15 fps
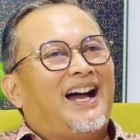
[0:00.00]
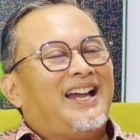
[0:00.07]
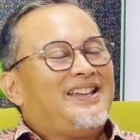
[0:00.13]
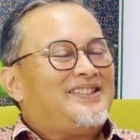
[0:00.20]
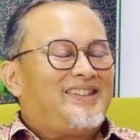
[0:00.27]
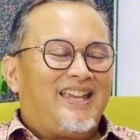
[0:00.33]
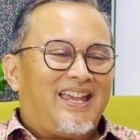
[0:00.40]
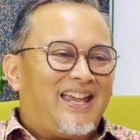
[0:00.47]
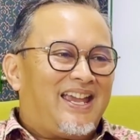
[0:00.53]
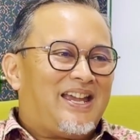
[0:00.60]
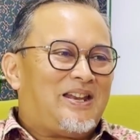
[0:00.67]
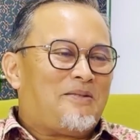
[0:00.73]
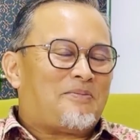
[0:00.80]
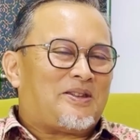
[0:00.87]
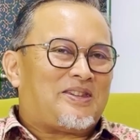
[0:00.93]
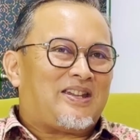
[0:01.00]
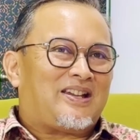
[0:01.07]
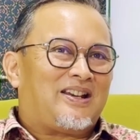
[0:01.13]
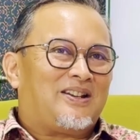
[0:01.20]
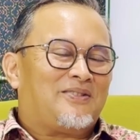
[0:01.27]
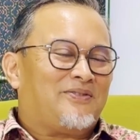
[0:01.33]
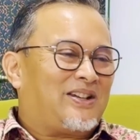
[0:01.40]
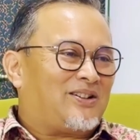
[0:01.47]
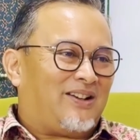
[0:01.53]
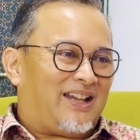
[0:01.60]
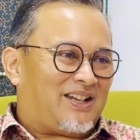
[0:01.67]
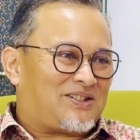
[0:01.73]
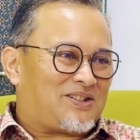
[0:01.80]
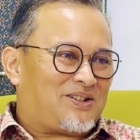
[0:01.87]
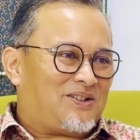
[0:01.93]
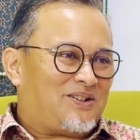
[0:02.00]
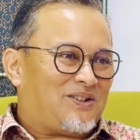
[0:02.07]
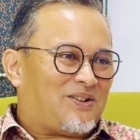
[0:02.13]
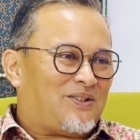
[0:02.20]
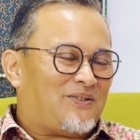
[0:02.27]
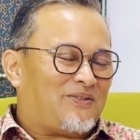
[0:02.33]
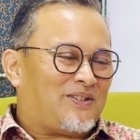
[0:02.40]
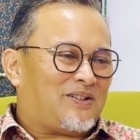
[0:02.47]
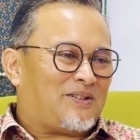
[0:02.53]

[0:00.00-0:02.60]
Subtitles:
is there any particular recollection of a